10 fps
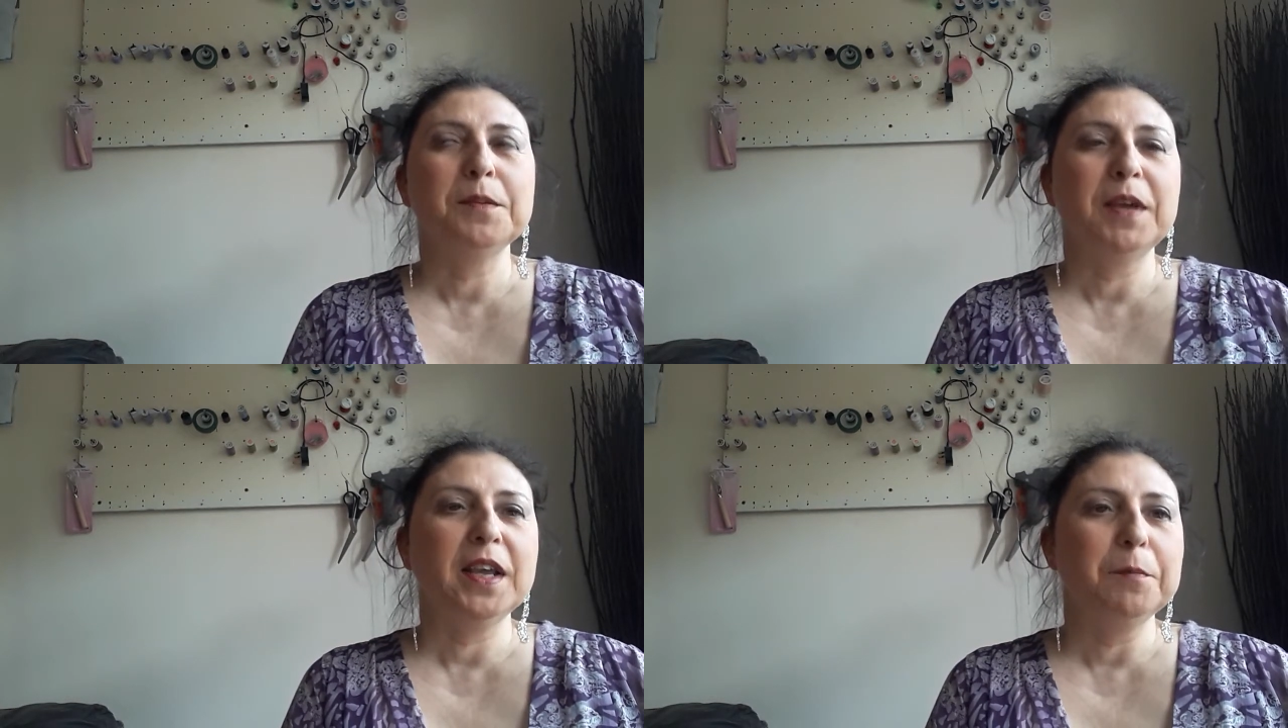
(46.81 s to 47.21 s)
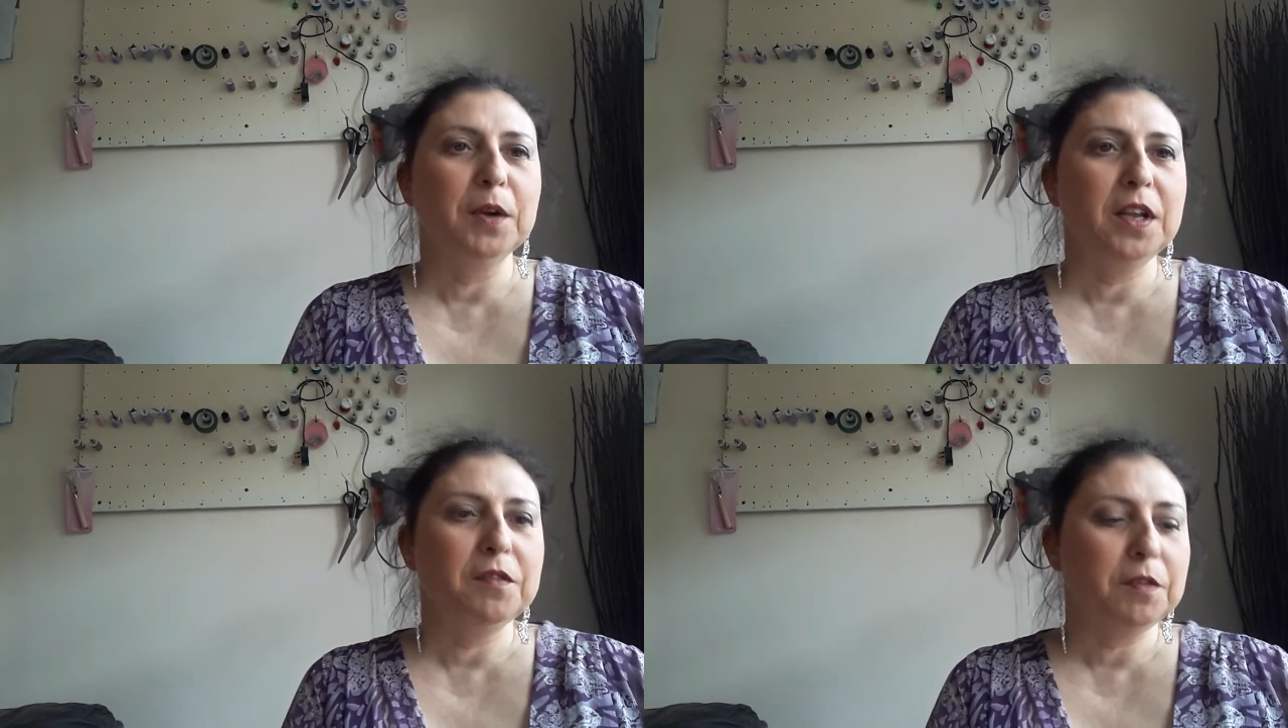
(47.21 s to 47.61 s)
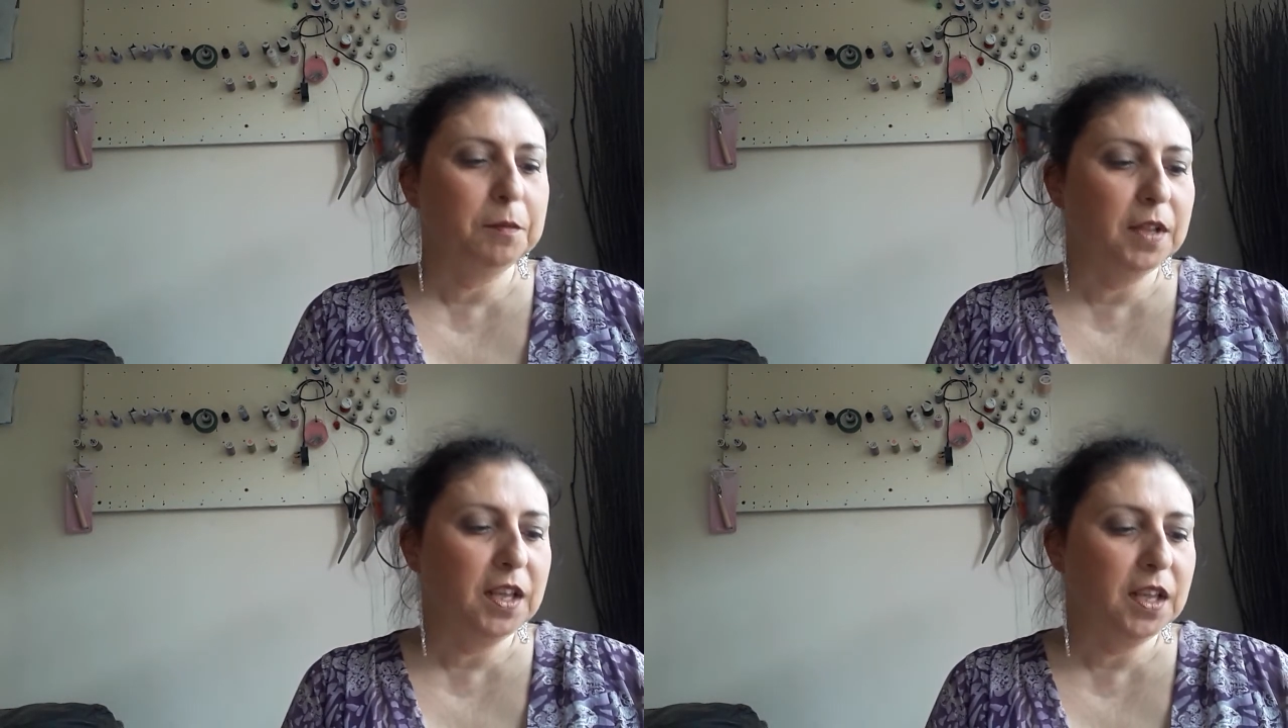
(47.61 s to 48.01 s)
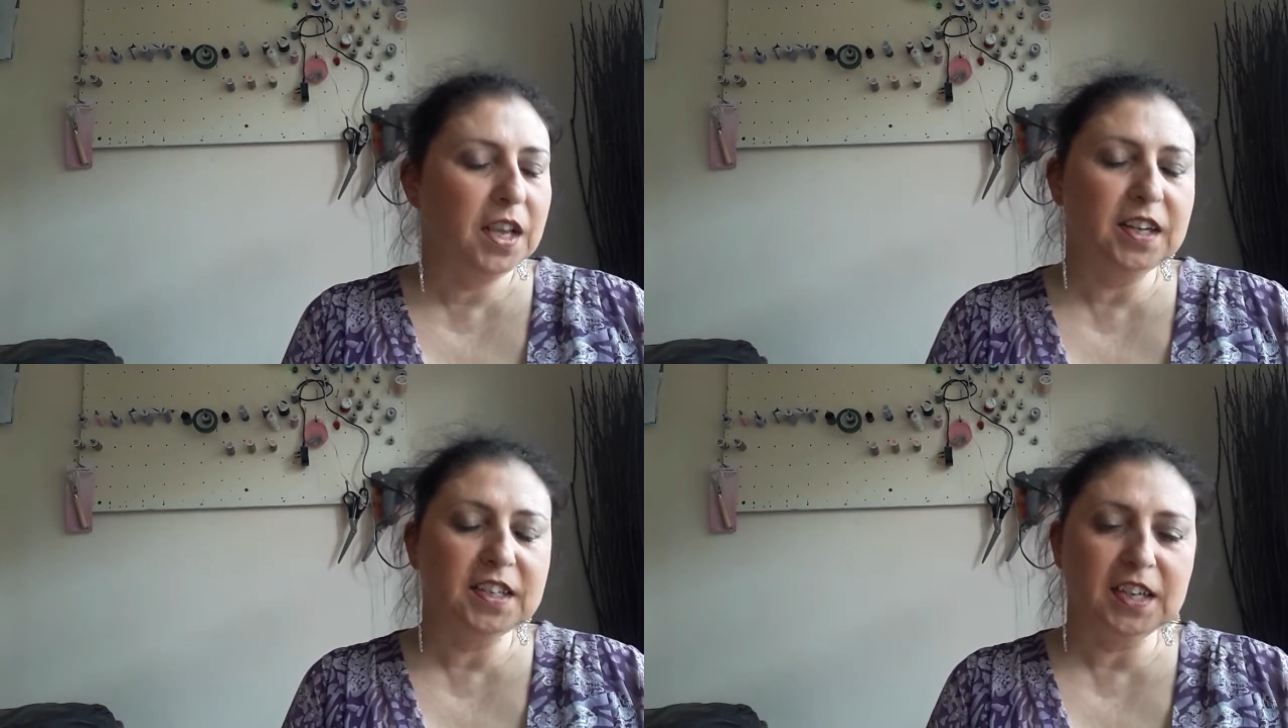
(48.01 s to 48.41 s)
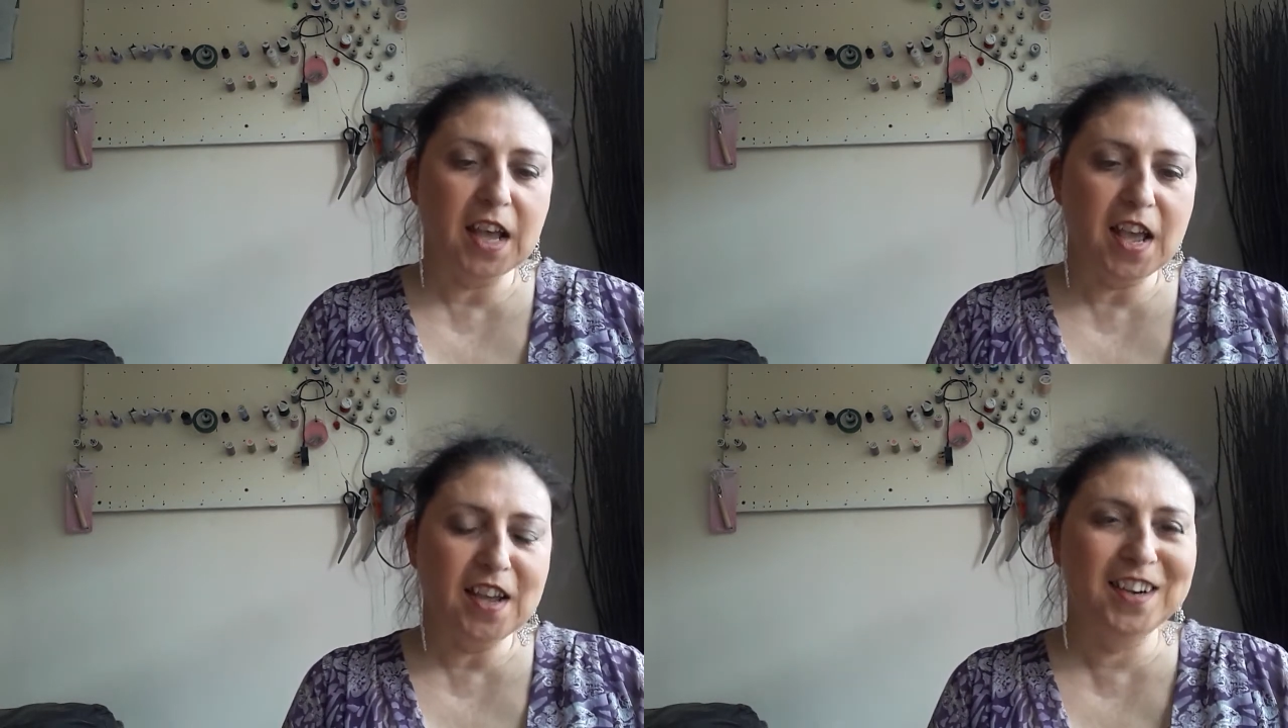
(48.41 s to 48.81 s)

to make money from the internet,